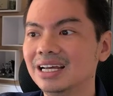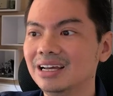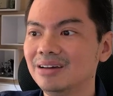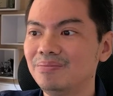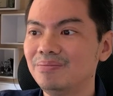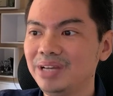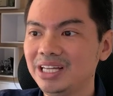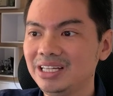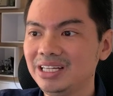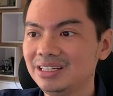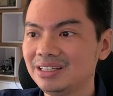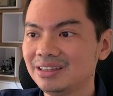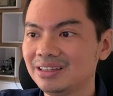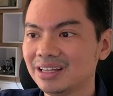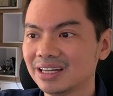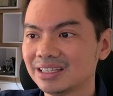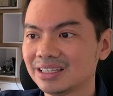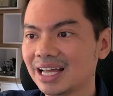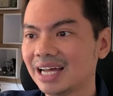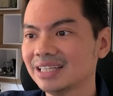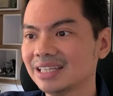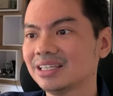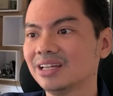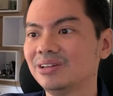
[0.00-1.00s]
may
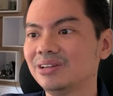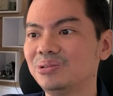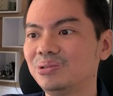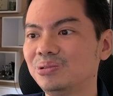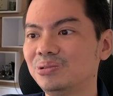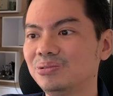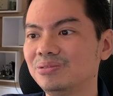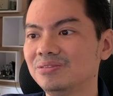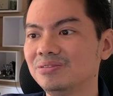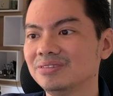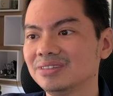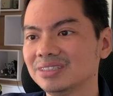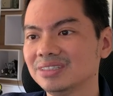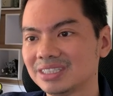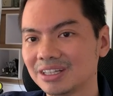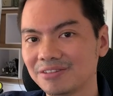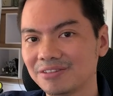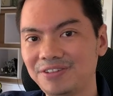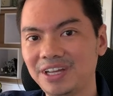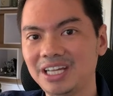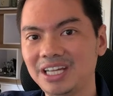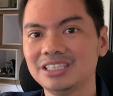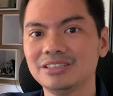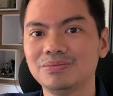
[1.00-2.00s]
nagtatanong sa
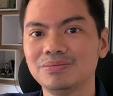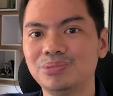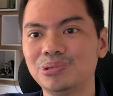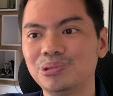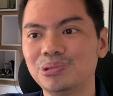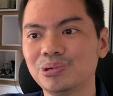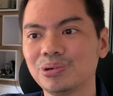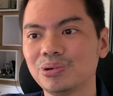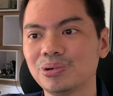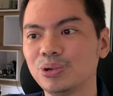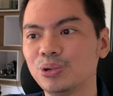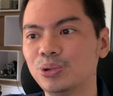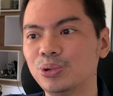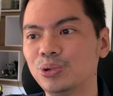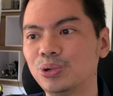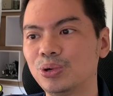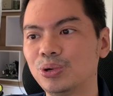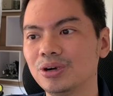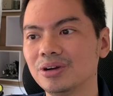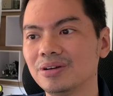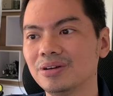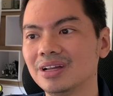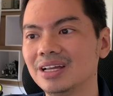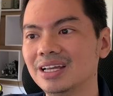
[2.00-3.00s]
Facebook
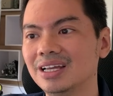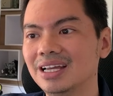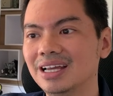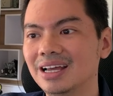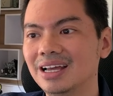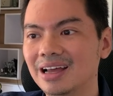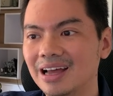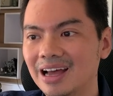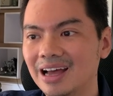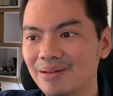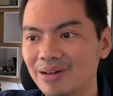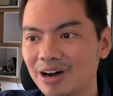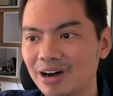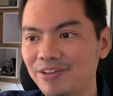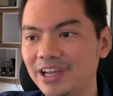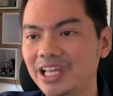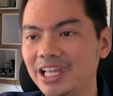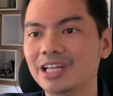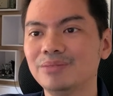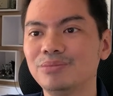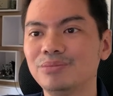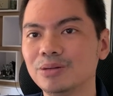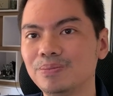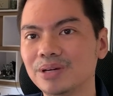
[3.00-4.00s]
kung
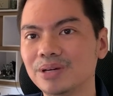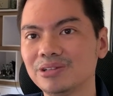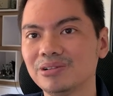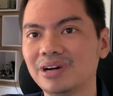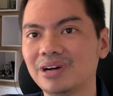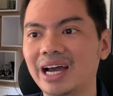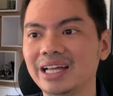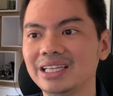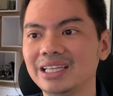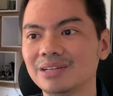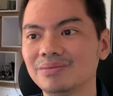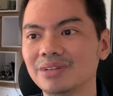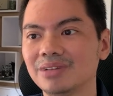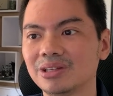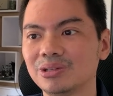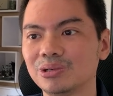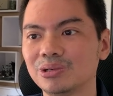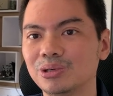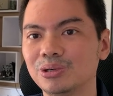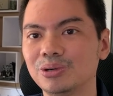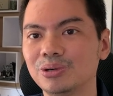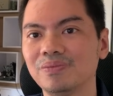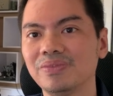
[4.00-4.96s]
available ba tong item na to.